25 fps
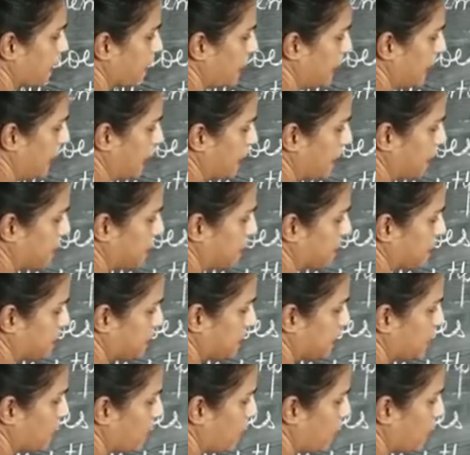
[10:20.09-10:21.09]
they
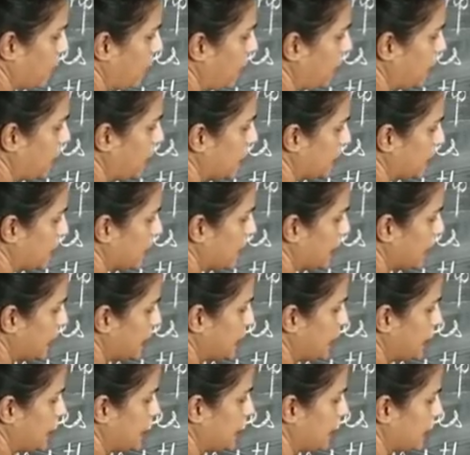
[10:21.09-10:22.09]
or
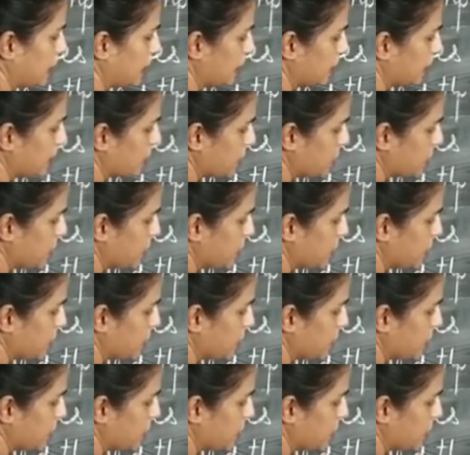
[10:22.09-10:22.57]
didn't